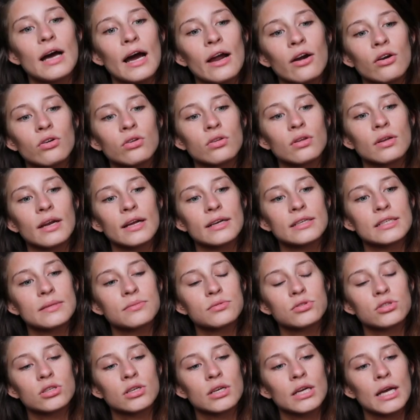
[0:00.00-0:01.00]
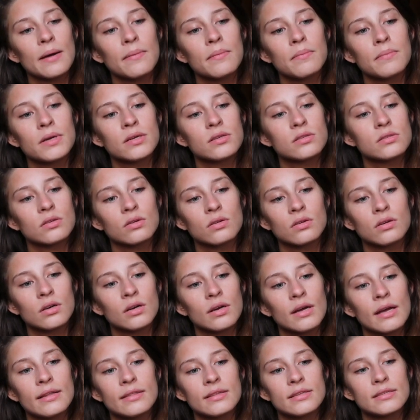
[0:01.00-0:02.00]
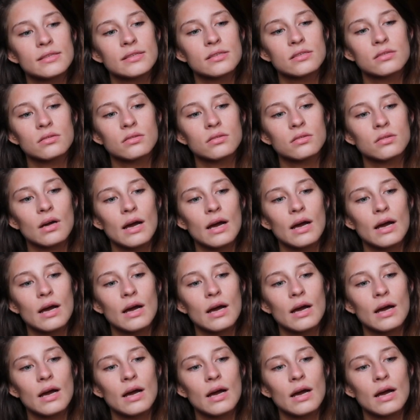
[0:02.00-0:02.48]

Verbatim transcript: I don't know the next time she's gonna come to Minnesota and this is,